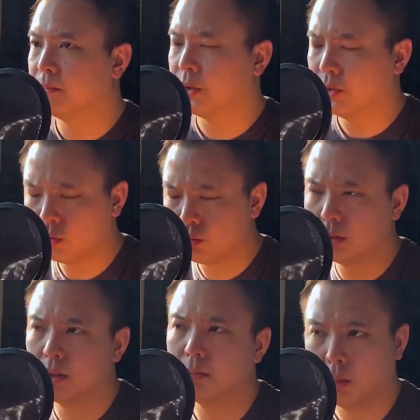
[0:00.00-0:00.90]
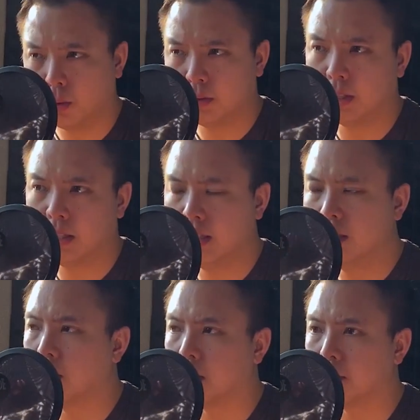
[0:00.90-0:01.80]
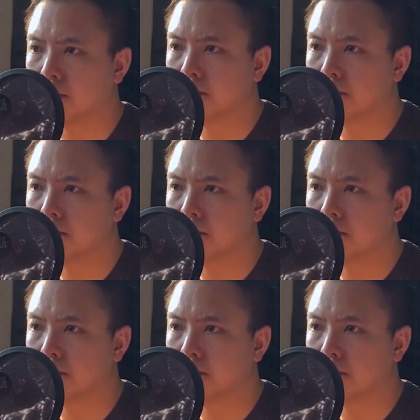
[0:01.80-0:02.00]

This is really important to key in on.